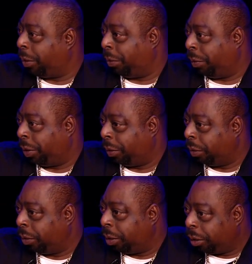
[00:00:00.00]
You knocked him
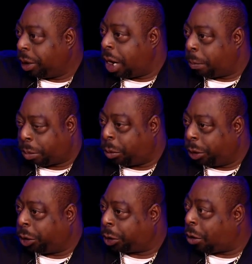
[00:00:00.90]
out. Yeah, broke
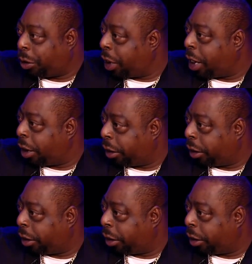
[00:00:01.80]
his jaw. Yeah.